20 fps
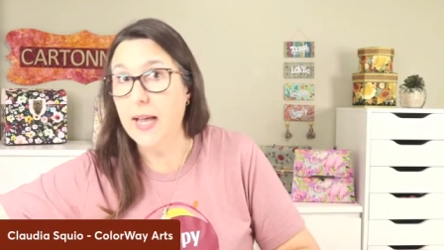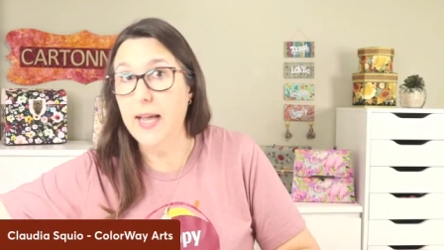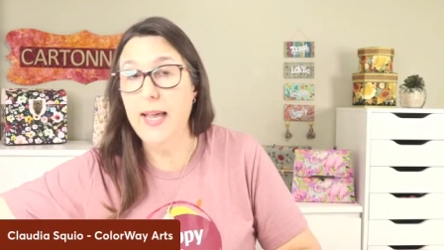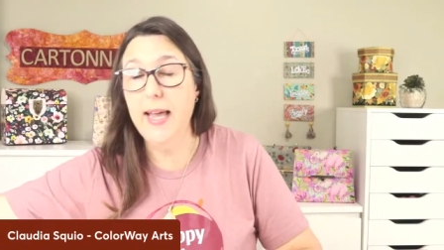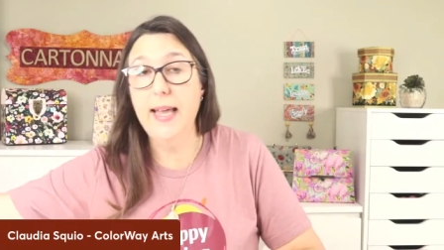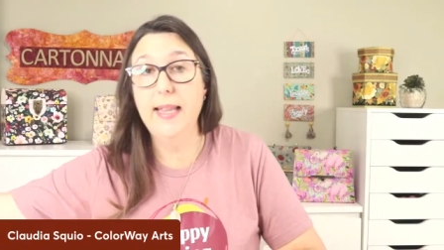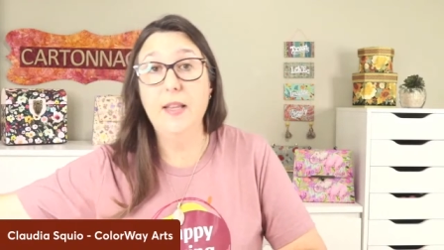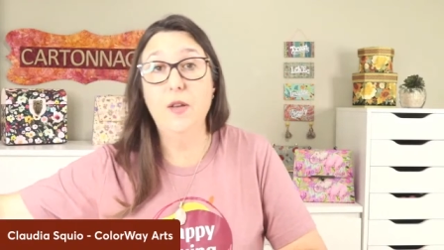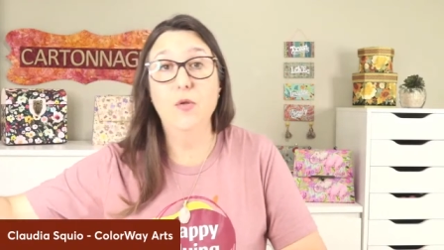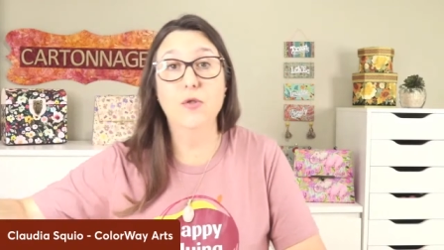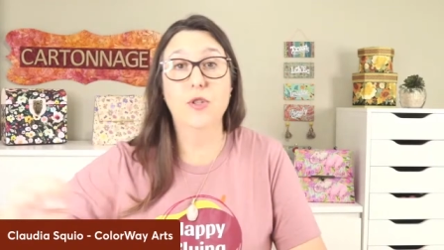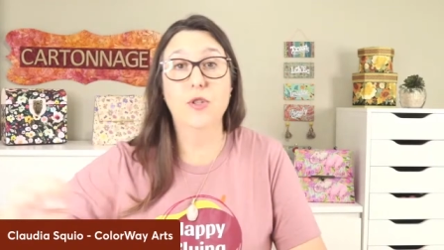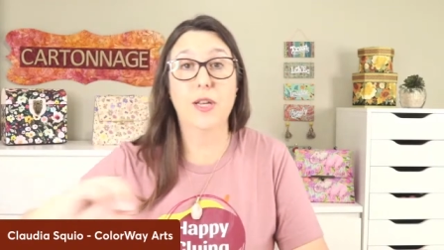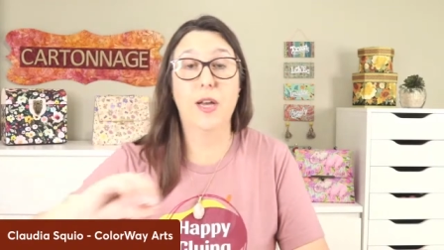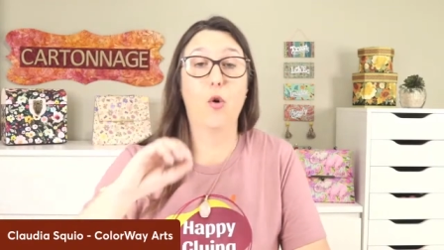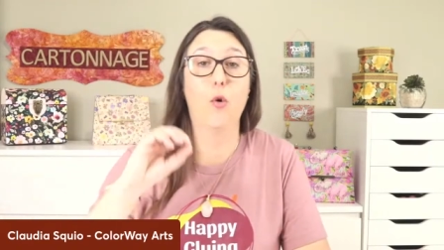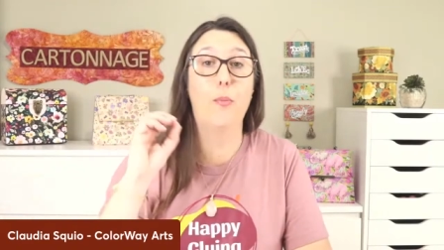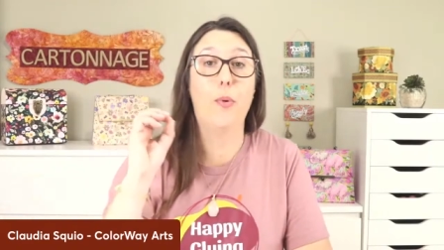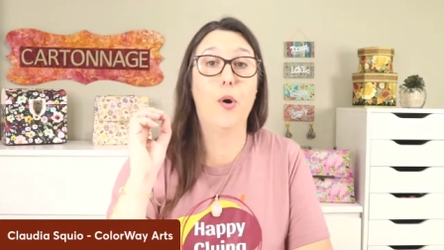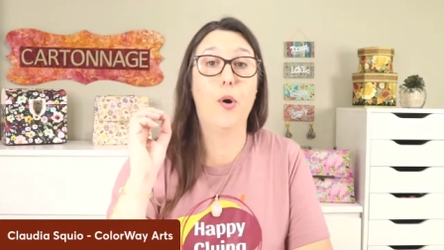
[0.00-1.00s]
and use the
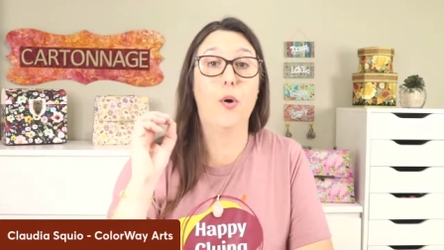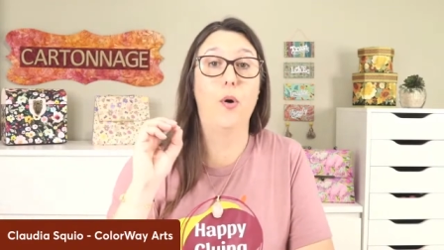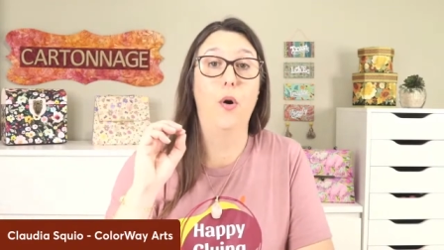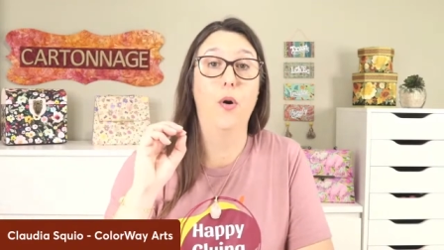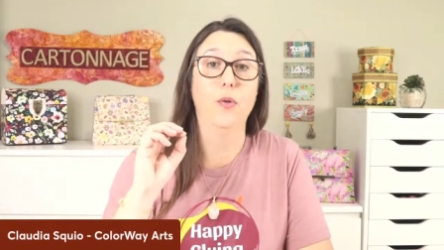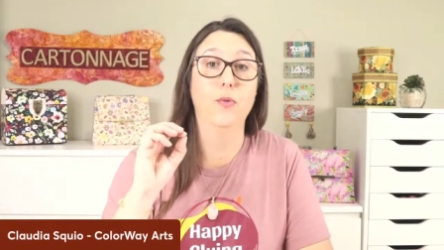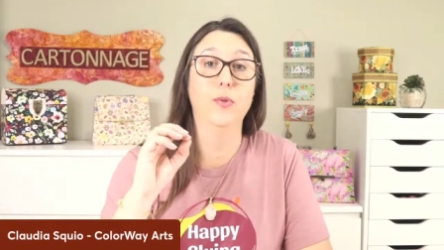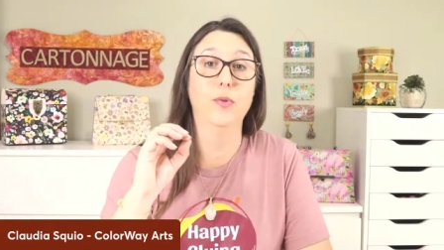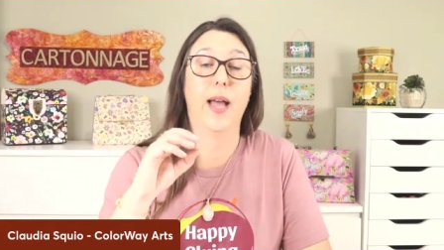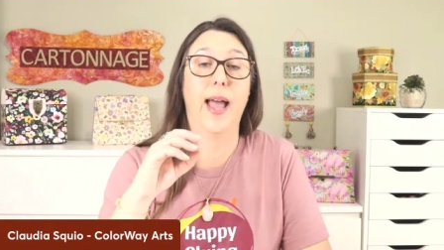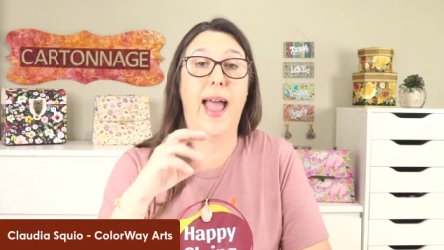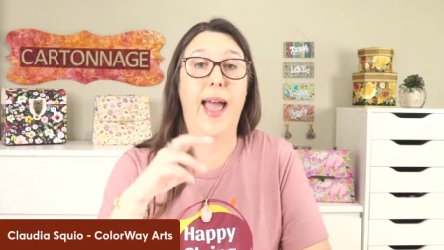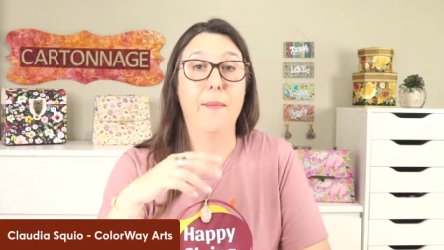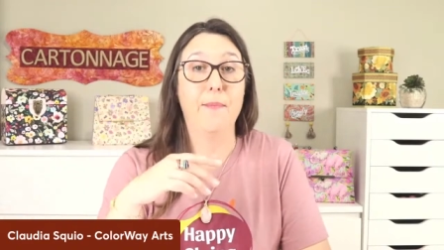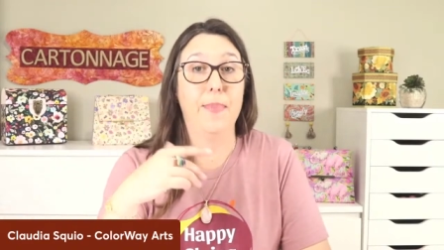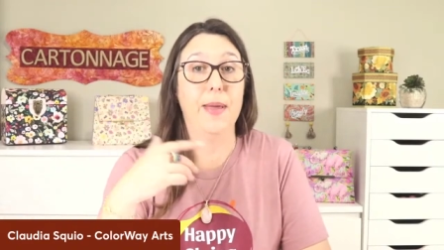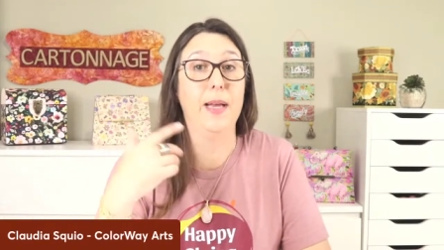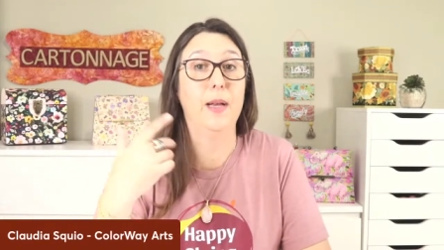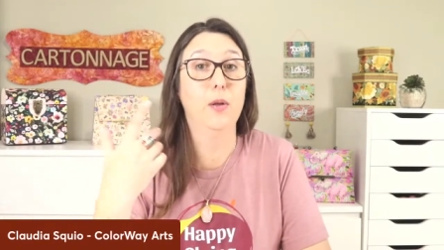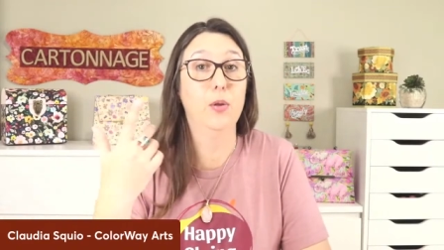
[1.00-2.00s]
coupon code
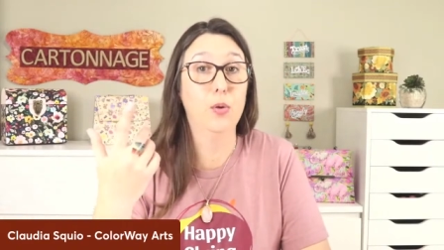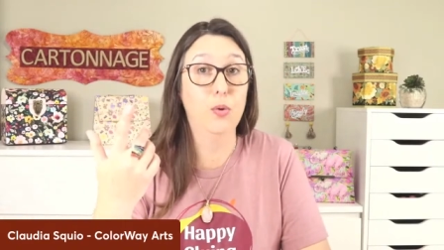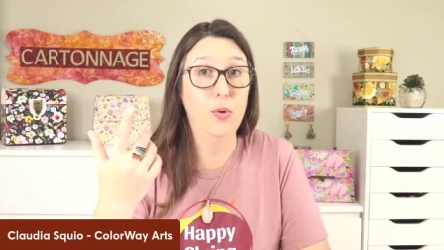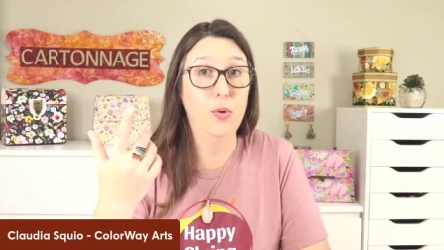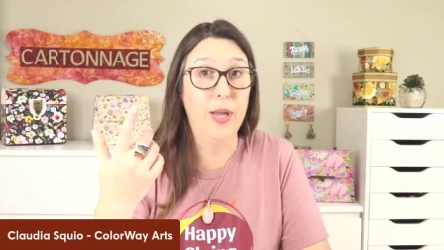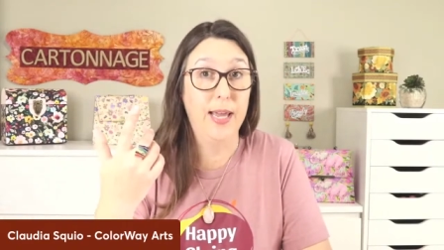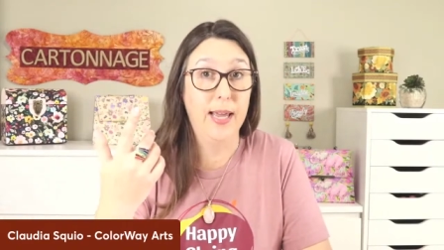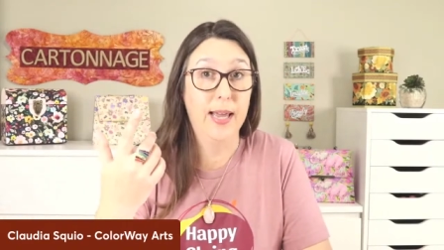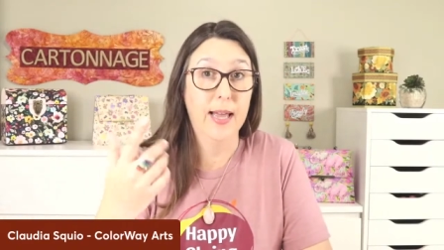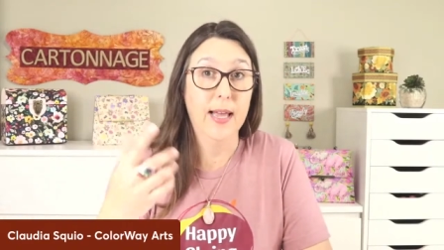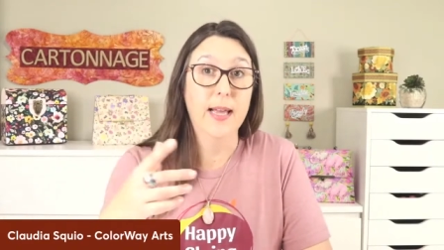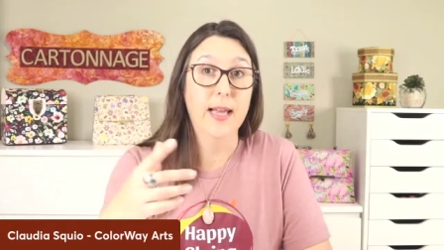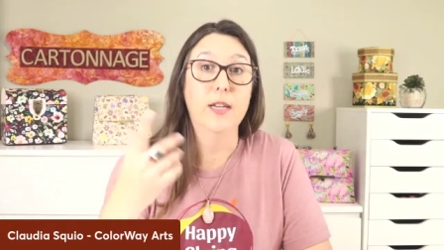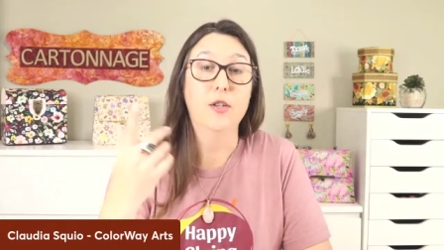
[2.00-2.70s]
happy gluing